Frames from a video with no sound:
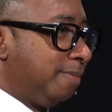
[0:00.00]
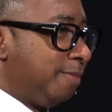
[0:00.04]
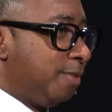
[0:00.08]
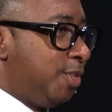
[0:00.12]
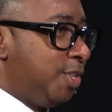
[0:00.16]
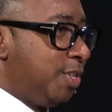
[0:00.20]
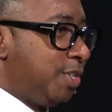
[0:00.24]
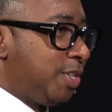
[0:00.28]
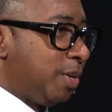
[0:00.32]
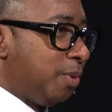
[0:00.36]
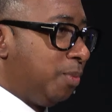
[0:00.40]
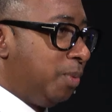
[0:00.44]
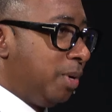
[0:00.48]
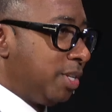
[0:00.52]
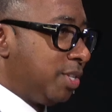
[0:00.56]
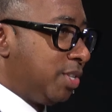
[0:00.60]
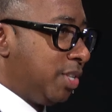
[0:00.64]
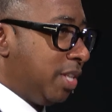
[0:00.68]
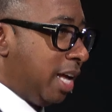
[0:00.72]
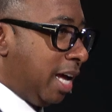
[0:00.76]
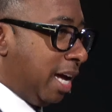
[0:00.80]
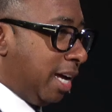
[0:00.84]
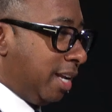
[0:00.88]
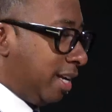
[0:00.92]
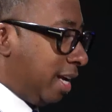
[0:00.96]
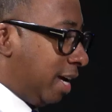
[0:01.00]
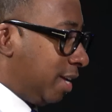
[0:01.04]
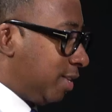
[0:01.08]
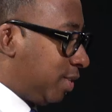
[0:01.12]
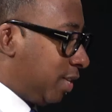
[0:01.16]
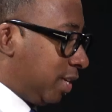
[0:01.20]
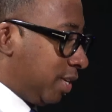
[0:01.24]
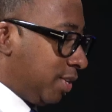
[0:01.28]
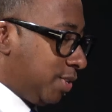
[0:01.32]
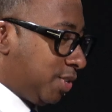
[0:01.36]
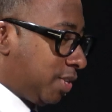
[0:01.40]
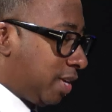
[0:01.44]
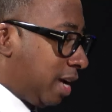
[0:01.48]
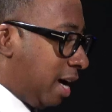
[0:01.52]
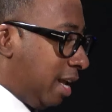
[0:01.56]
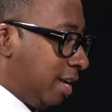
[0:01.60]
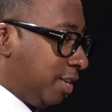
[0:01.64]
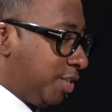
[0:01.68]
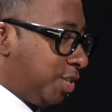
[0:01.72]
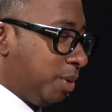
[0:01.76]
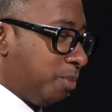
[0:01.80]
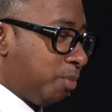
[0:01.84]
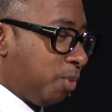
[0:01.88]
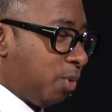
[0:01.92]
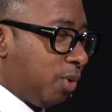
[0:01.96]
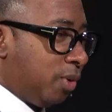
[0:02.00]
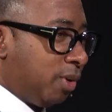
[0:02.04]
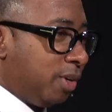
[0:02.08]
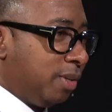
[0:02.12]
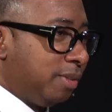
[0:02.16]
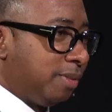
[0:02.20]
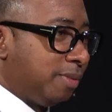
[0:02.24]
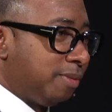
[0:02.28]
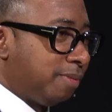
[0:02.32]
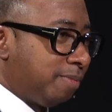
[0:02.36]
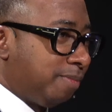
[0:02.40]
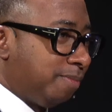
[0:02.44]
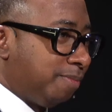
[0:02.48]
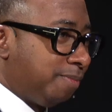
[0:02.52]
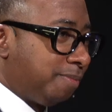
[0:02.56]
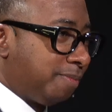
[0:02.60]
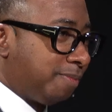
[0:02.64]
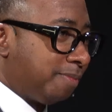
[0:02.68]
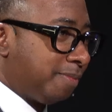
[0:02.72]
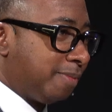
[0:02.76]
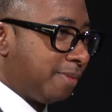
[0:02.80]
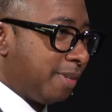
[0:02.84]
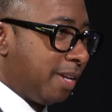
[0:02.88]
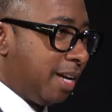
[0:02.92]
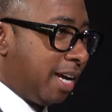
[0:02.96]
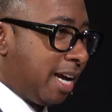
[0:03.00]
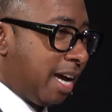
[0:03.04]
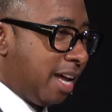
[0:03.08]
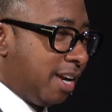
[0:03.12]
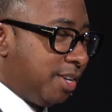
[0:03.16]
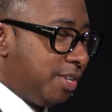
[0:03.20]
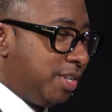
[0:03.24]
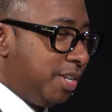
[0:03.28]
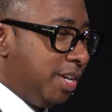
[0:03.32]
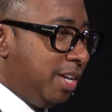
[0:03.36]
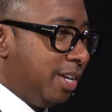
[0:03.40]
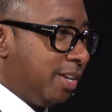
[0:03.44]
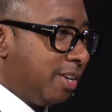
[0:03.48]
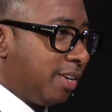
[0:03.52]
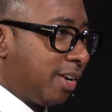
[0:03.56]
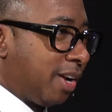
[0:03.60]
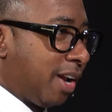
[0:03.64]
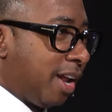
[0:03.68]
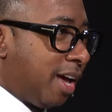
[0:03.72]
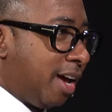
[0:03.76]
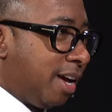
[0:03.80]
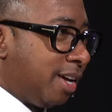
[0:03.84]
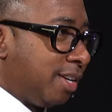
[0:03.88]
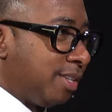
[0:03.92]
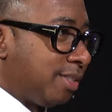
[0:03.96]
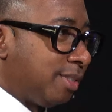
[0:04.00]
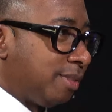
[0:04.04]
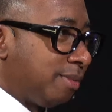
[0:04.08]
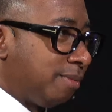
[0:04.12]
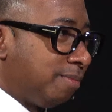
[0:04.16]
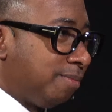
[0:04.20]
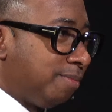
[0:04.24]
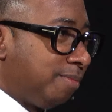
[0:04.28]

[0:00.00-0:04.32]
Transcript: She said, What's that? I said, Scholarship one." I got a D in a class.